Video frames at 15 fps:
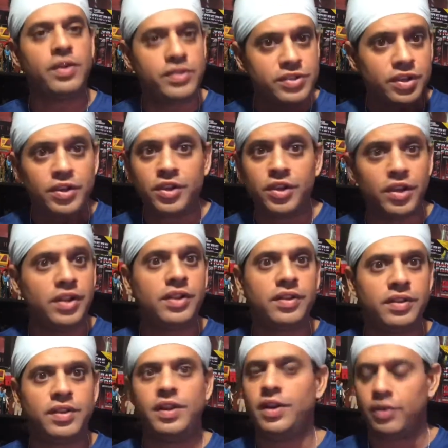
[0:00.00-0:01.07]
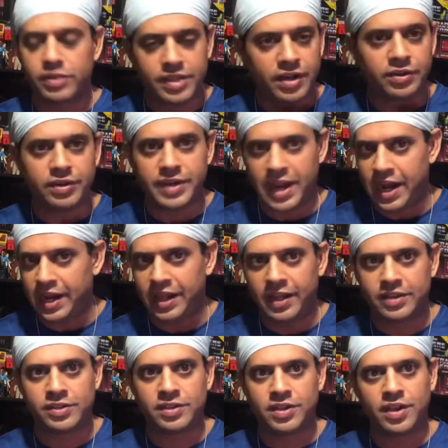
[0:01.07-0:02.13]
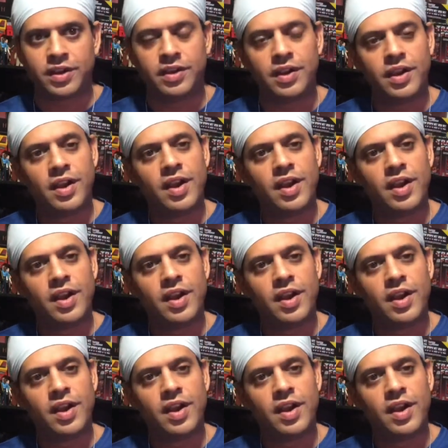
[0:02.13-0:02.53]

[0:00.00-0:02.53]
It's a good, you know, it's entertaining, it's good.